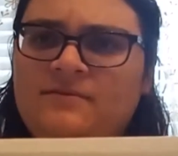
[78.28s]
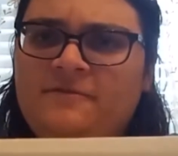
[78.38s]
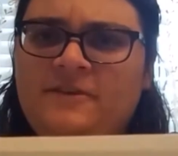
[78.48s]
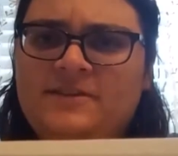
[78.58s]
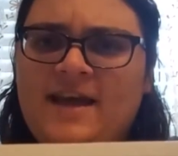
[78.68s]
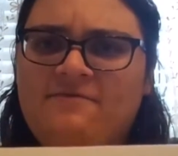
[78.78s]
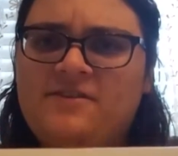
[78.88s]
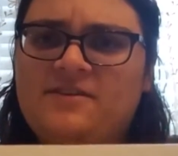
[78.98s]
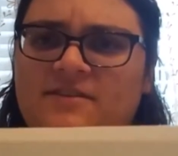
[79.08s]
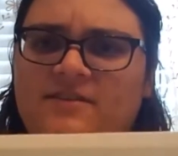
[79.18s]
Feels
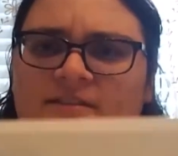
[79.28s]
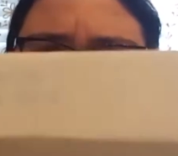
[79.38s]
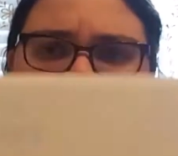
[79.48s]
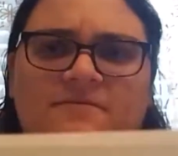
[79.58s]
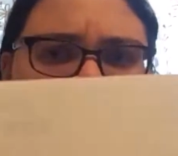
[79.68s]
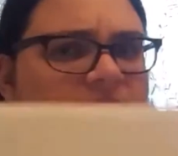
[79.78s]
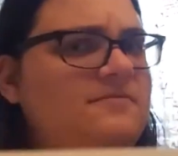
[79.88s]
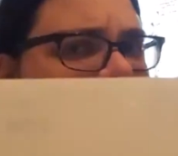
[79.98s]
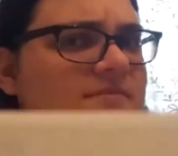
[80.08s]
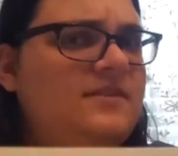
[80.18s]
heavy.
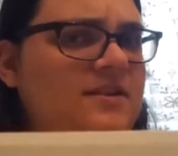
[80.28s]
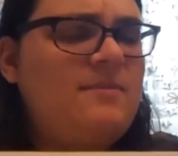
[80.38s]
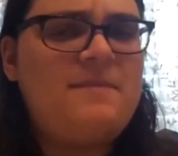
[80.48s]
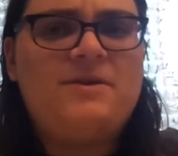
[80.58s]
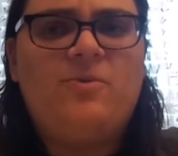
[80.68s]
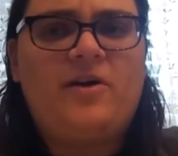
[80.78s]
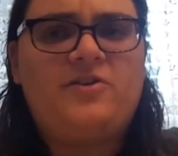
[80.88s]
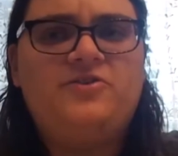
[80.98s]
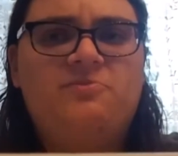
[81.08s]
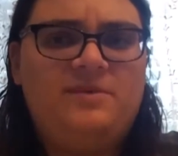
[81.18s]
There might be 1 or
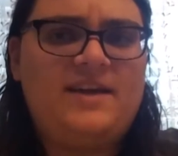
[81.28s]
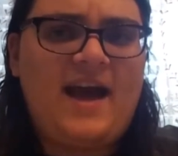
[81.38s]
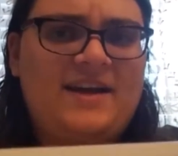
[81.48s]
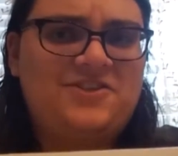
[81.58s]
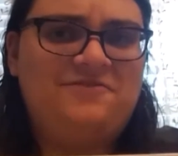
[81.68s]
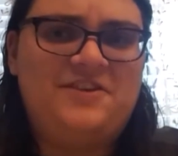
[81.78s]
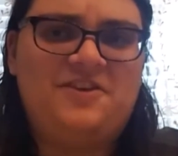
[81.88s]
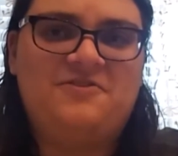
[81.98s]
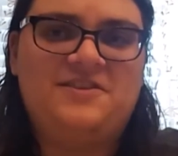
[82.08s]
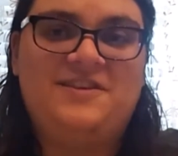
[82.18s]
2 big action
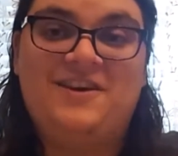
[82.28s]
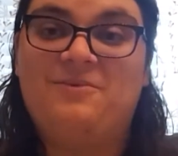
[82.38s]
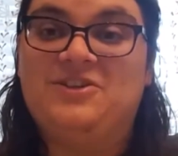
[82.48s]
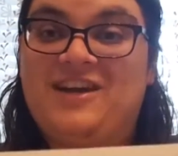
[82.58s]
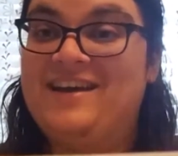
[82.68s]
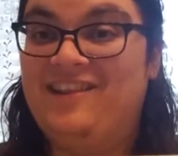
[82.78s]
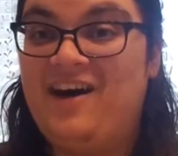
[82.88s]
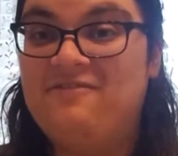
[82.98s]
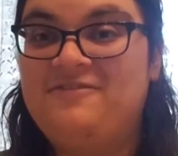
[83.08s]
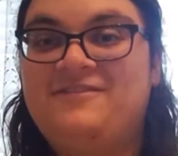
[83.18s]
figures in here, which I love.